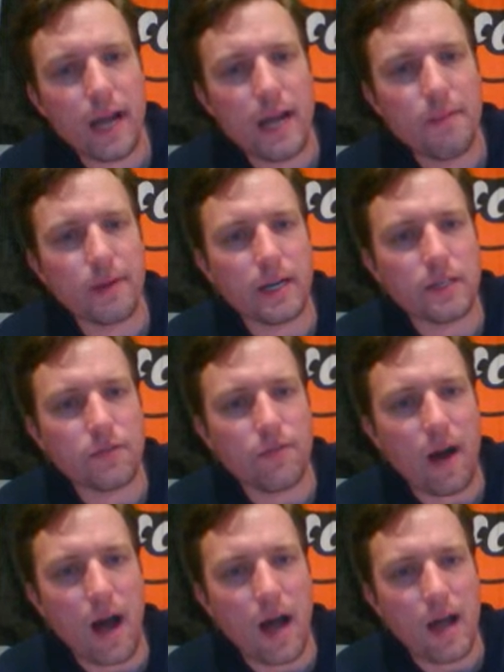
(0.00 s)
Okay, because
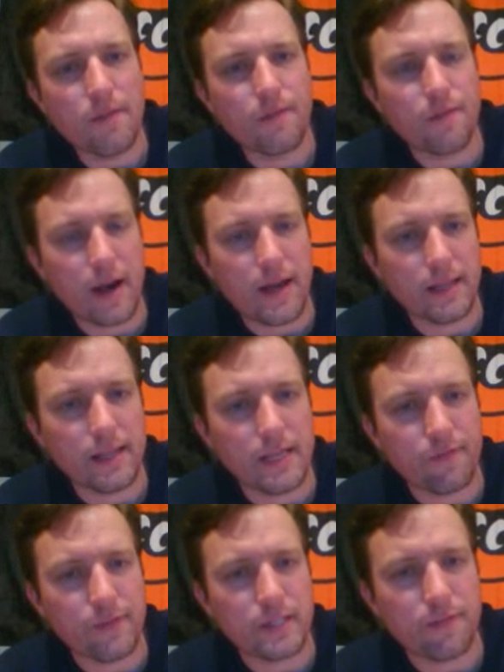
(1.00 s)
5, finding the
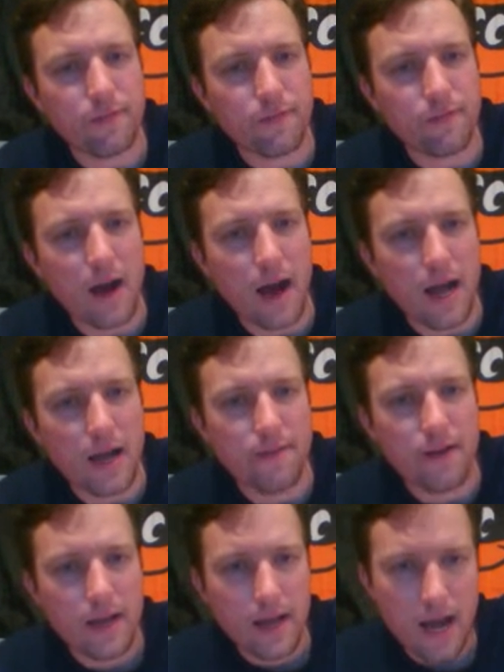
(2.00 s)
difference of
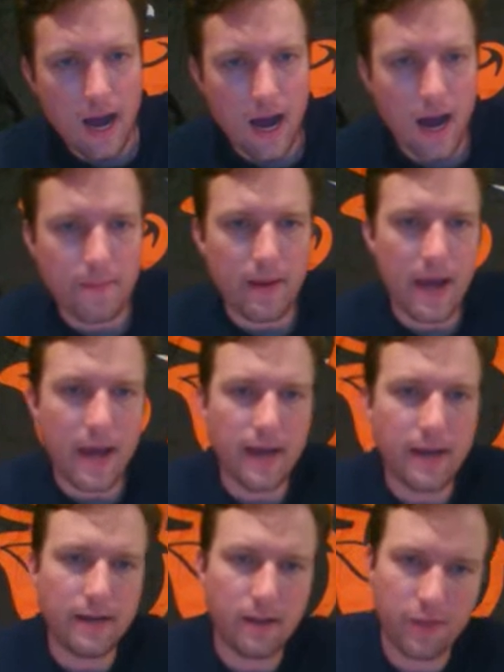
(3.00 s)
5
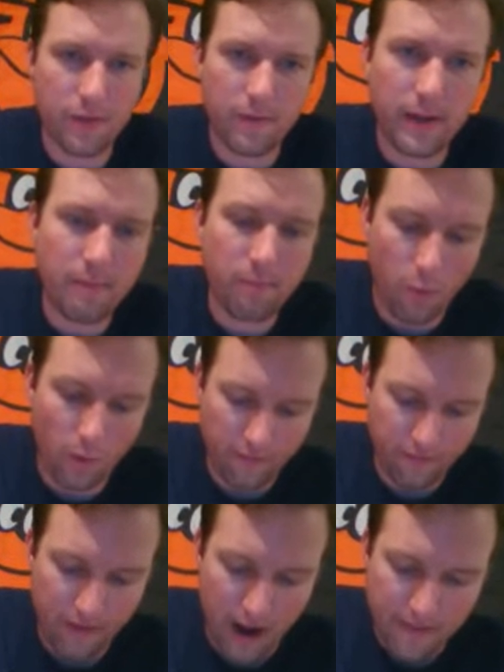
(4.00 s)
and
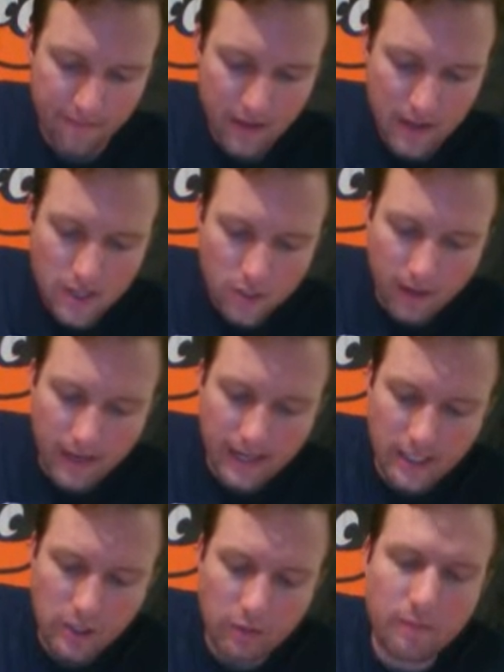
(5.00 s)
3.5. So our
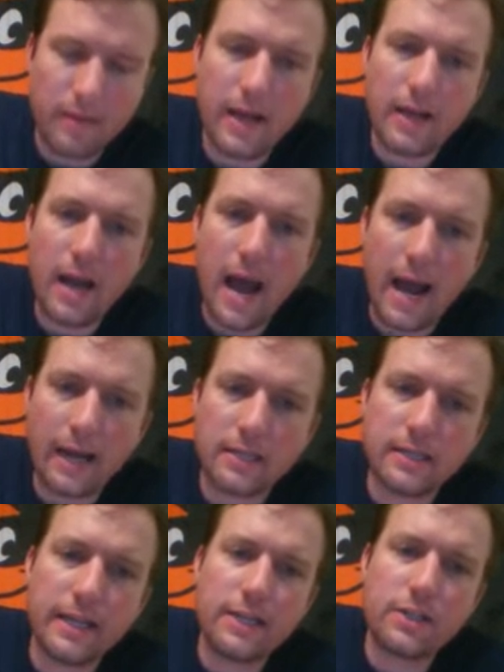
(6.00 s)
answer would be
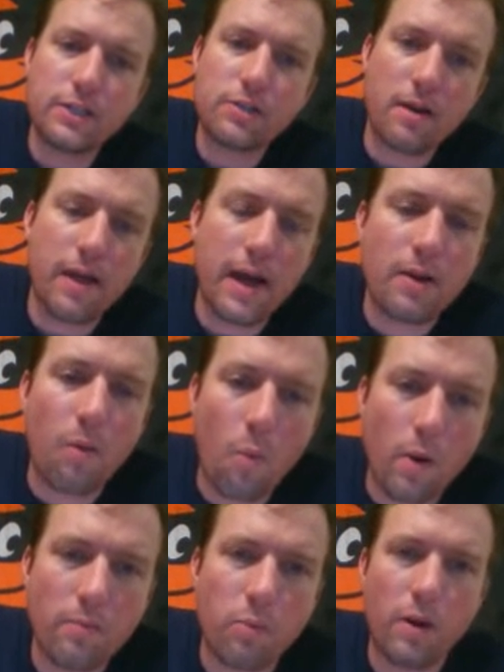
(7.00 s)
x is greater than
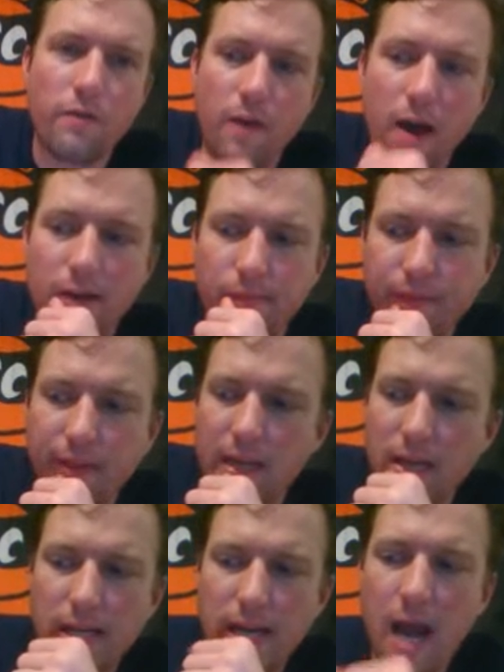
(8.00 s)
1.5.
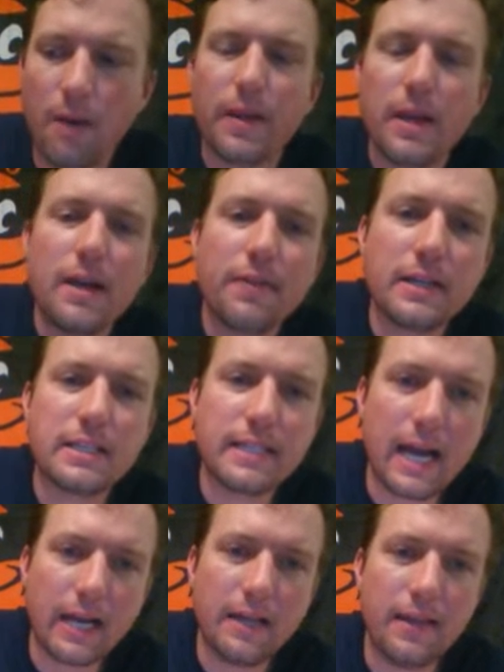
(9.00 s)
Now, the
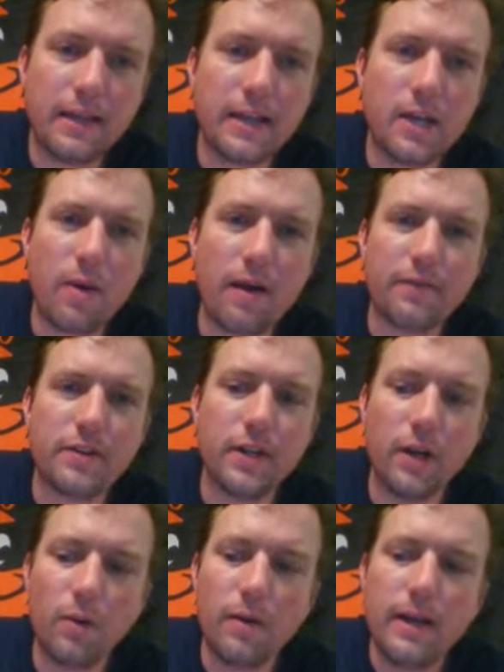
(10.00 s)
second thing that you have to
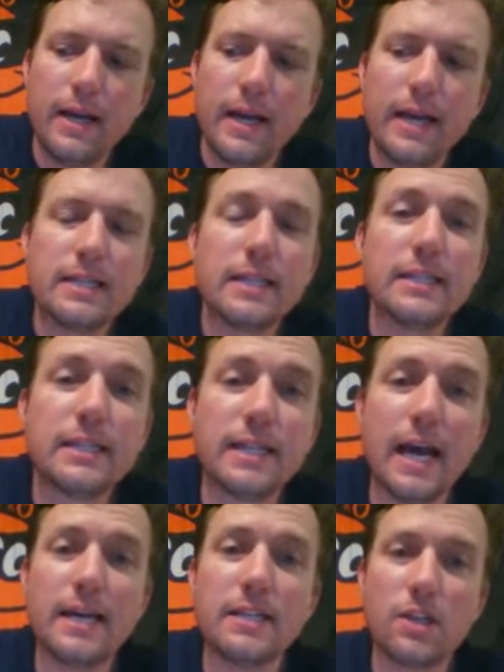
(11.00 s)
do is it
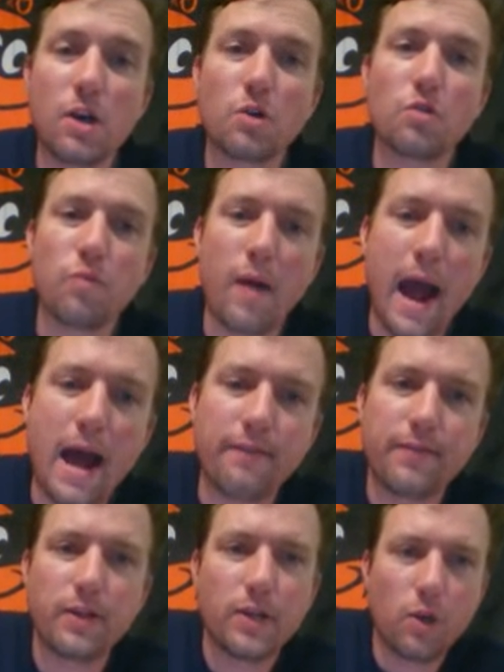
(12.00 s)
says
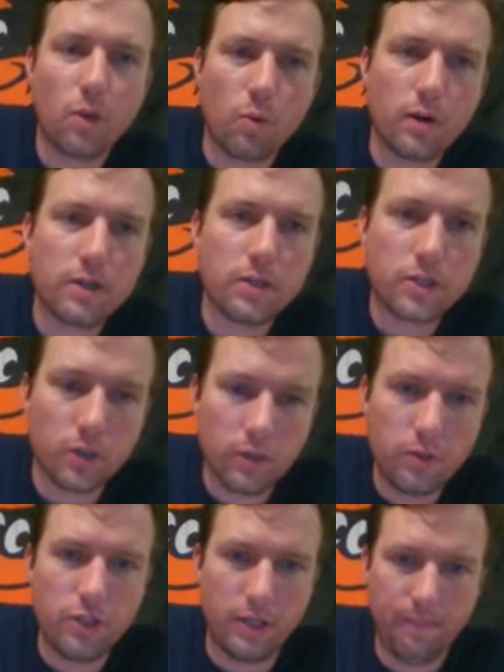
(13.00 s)
graph your
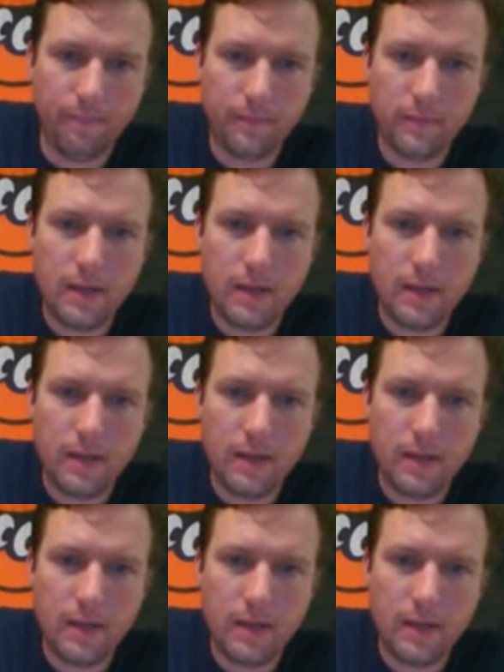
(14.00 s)
solution.